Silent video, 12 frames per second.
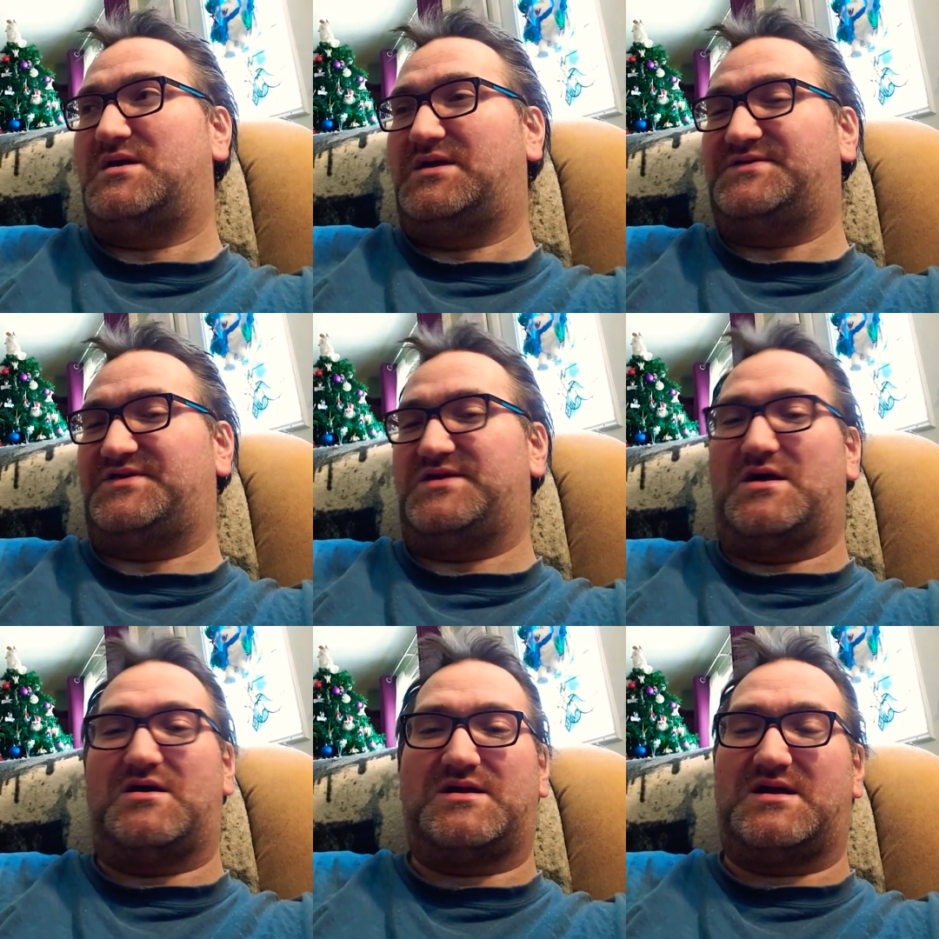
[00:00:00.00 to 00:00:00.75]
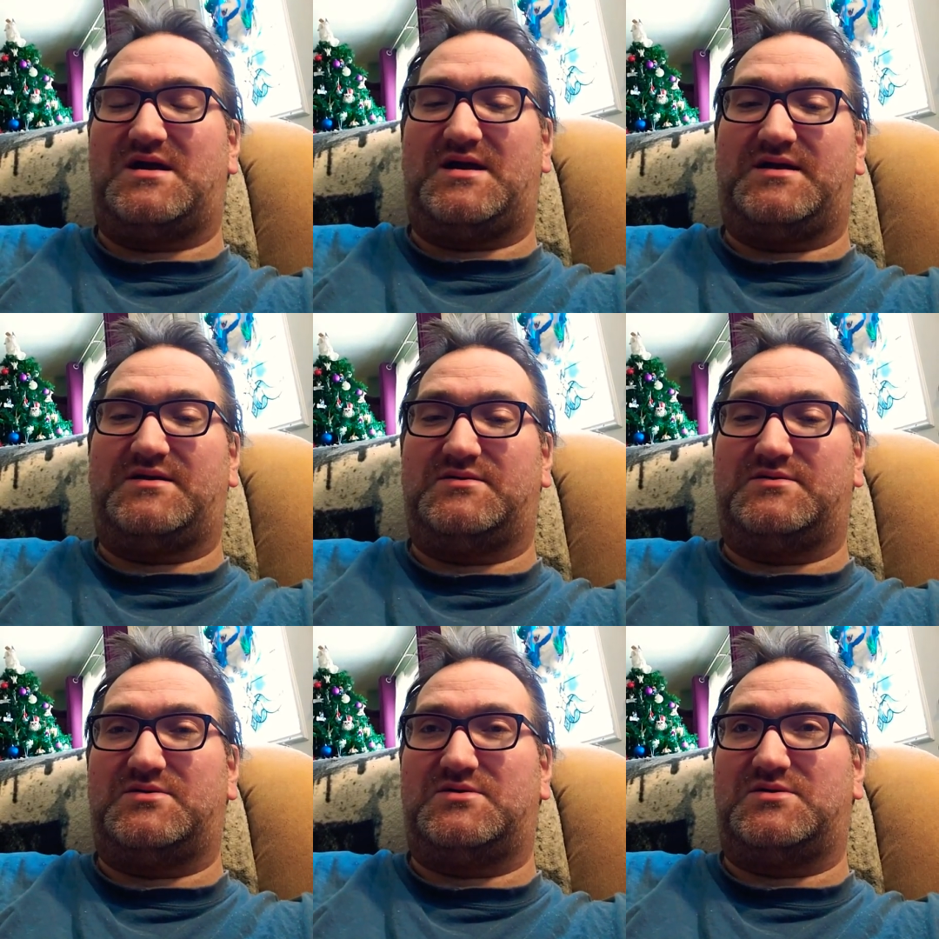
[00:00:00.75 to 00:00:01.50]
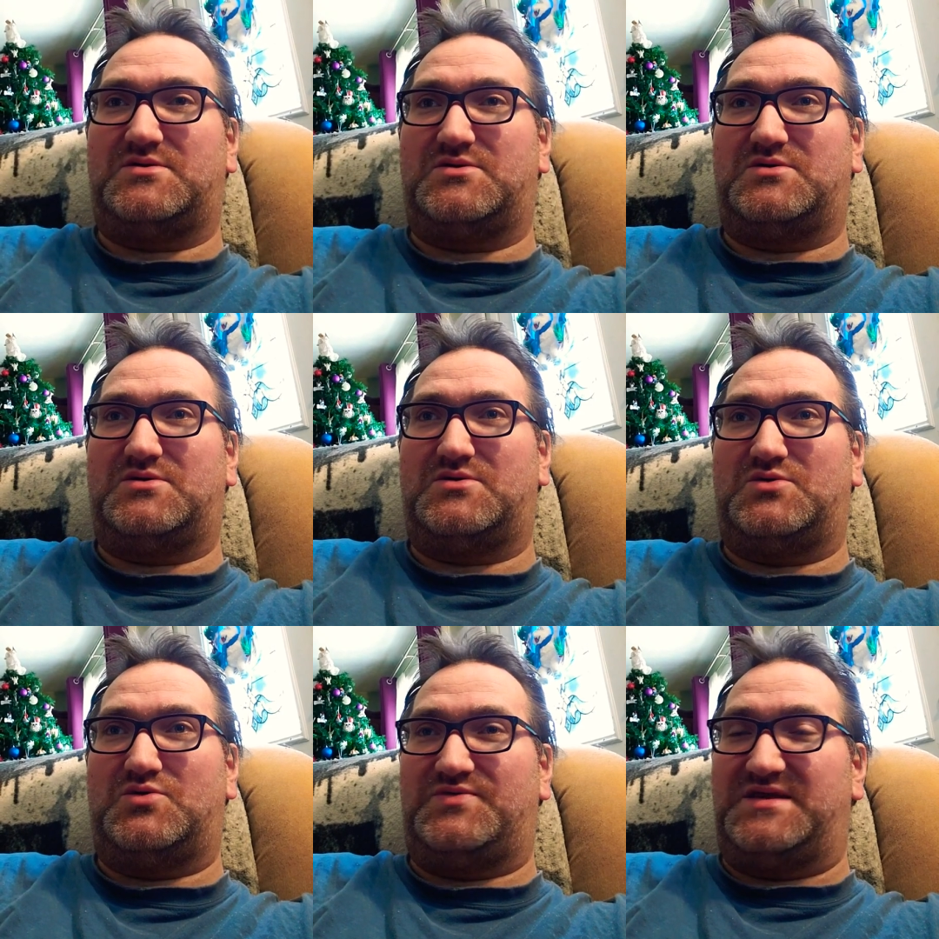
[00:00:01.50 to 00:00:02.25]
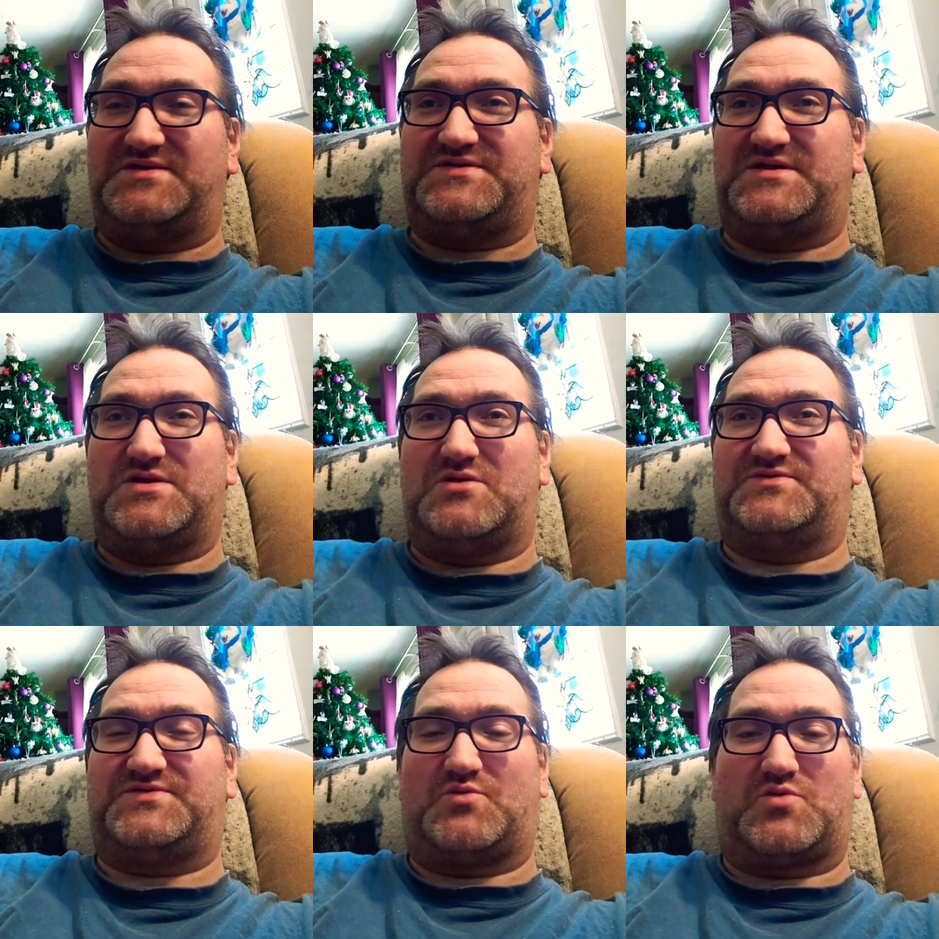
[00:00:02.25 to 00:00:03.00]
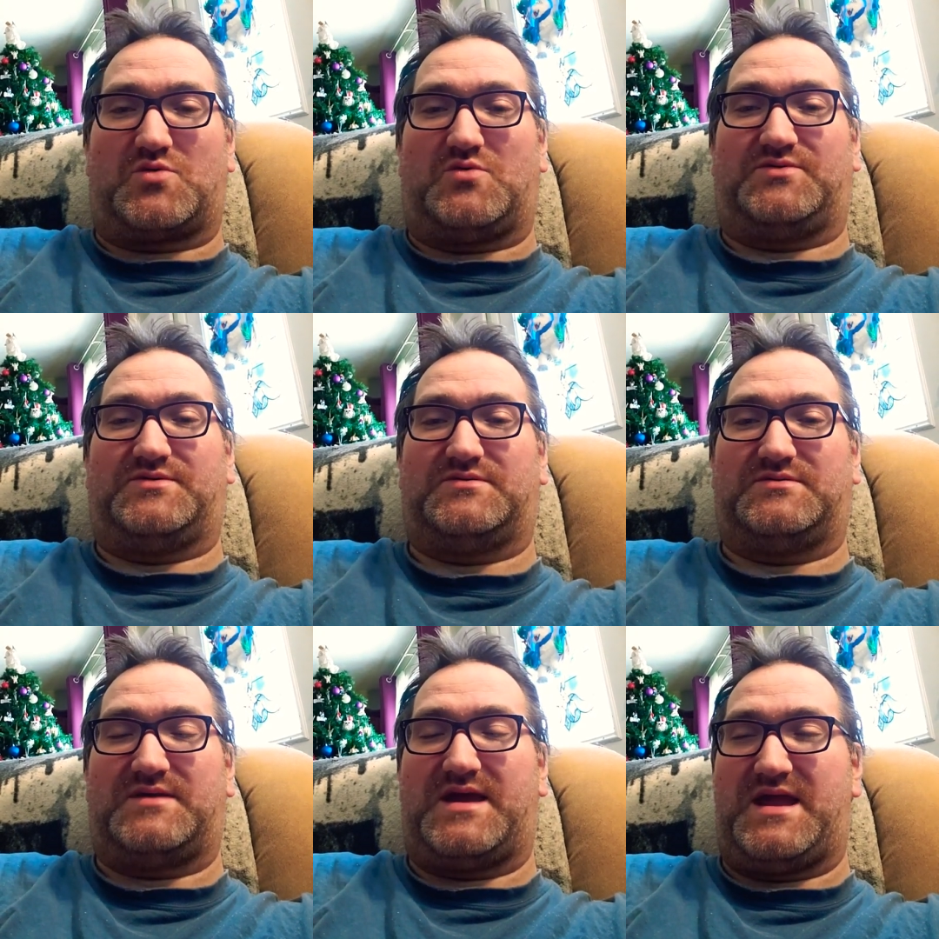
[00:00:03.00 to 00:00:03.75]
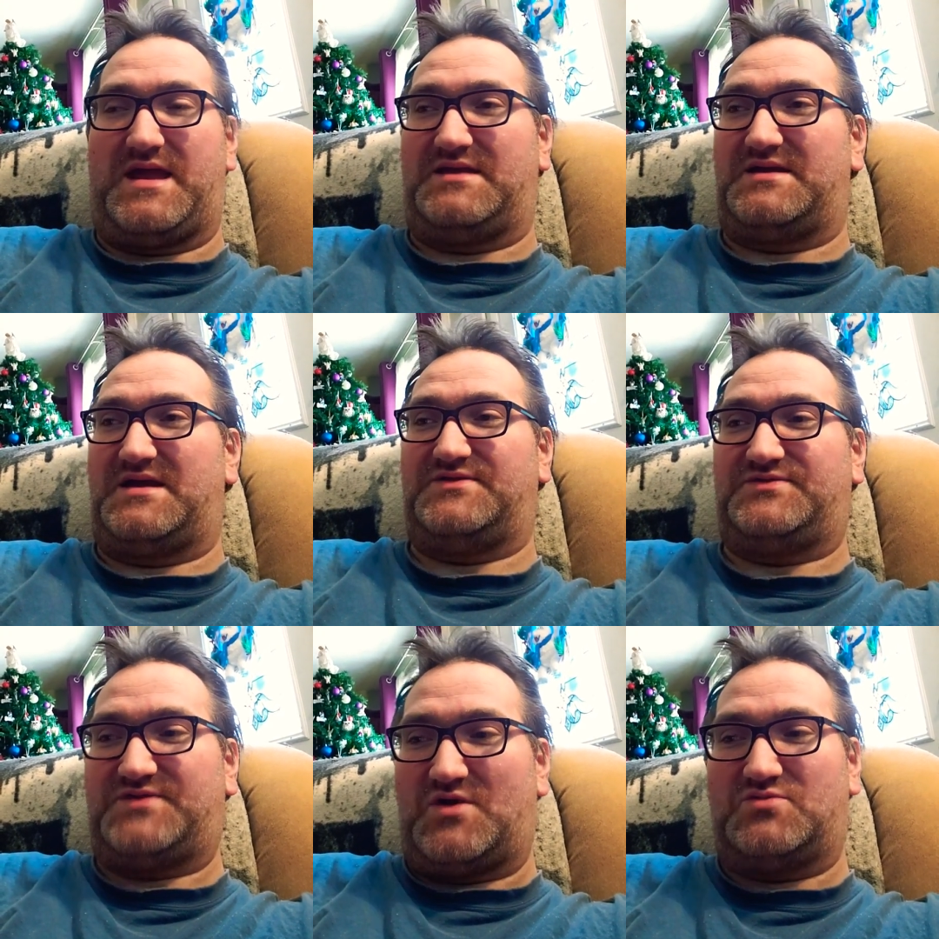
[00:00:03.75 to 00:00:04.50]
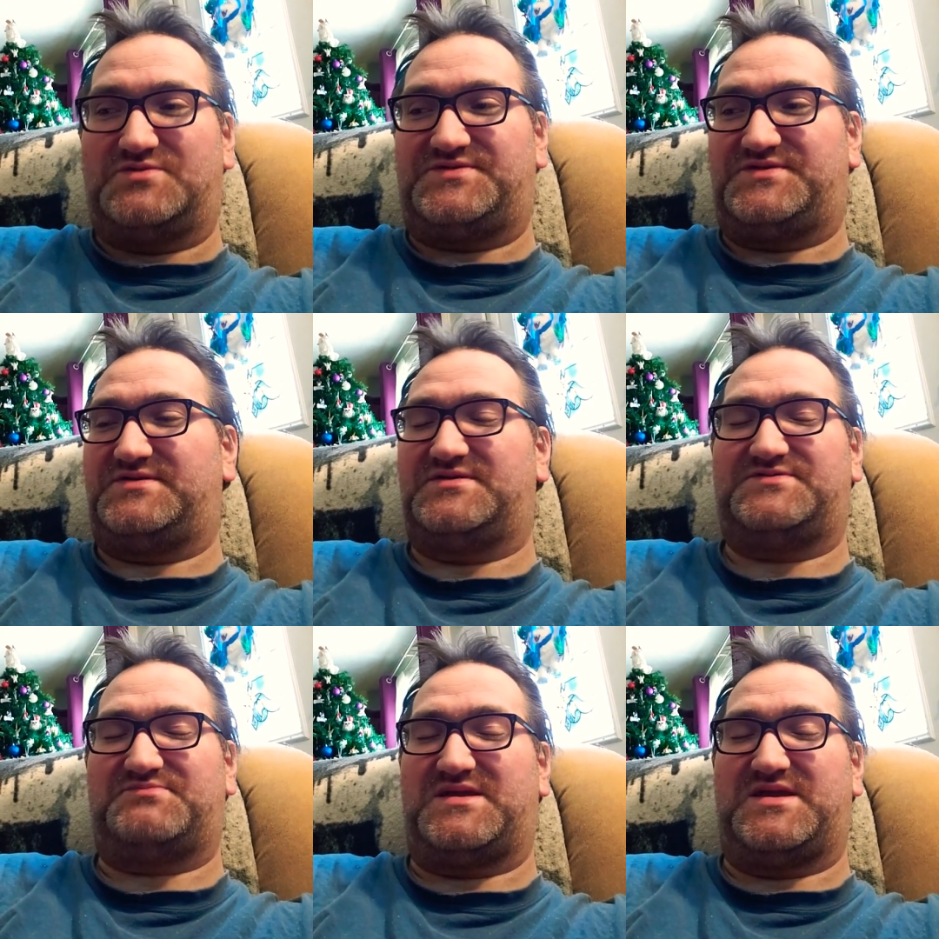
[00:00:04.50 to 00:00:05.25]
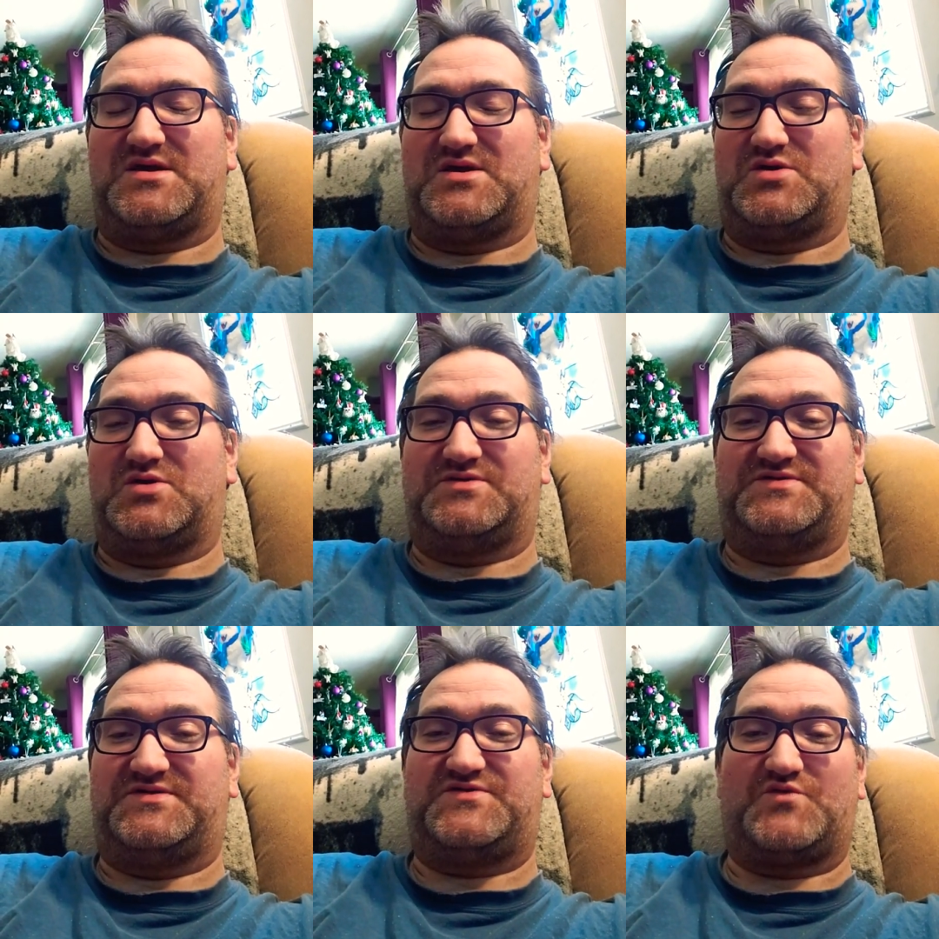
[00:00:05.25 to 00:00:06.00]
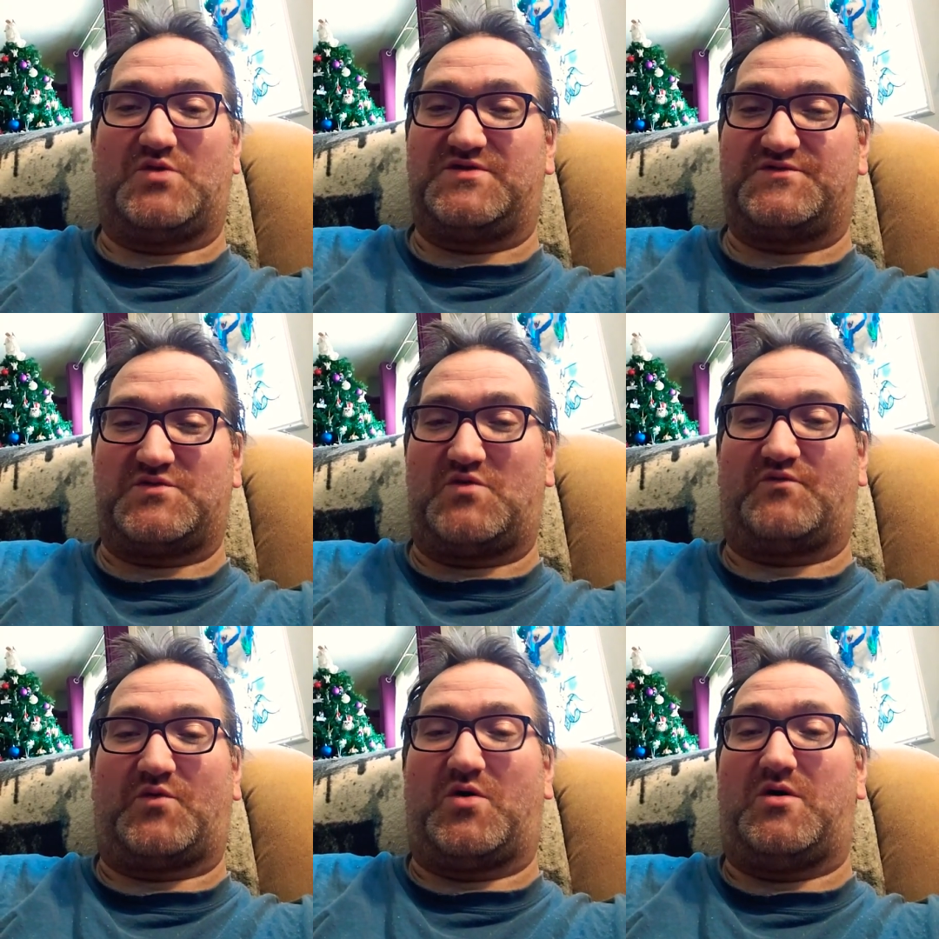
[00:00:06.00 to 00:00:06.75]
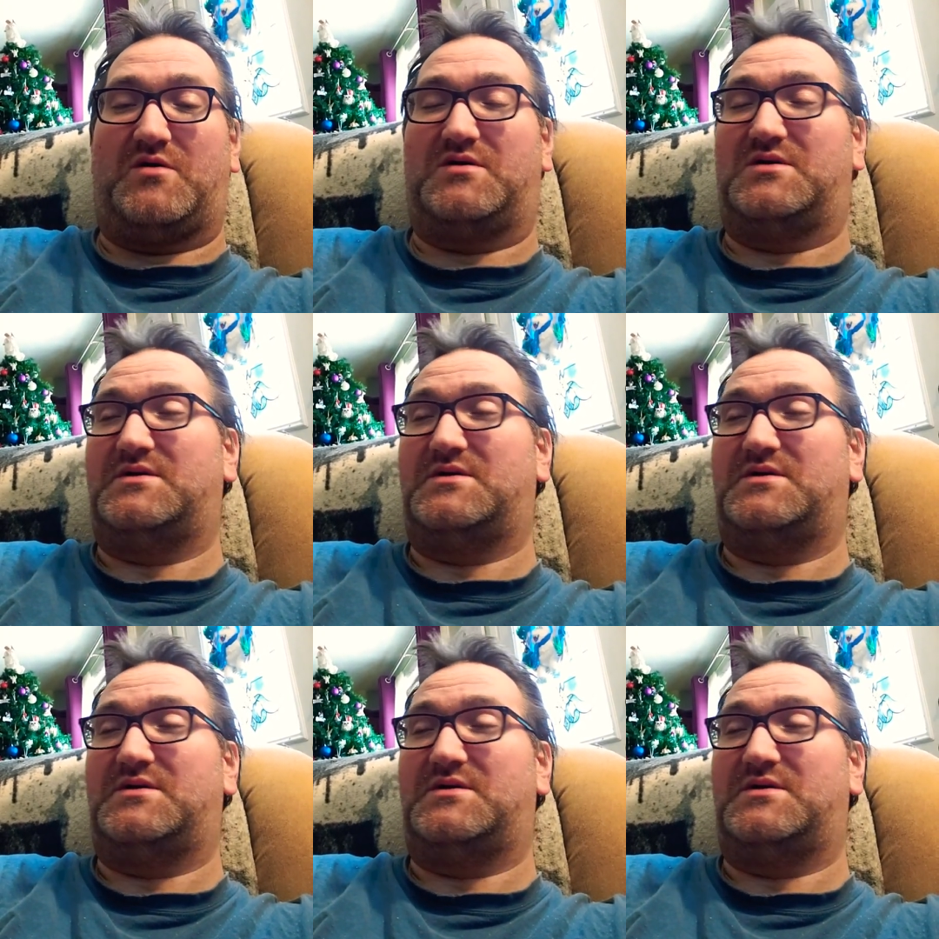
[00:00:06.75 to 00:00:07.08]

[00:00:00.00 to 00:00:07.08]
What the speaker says: He's a young guy who thinks he knows the world, and I don't see this being a good situation overall.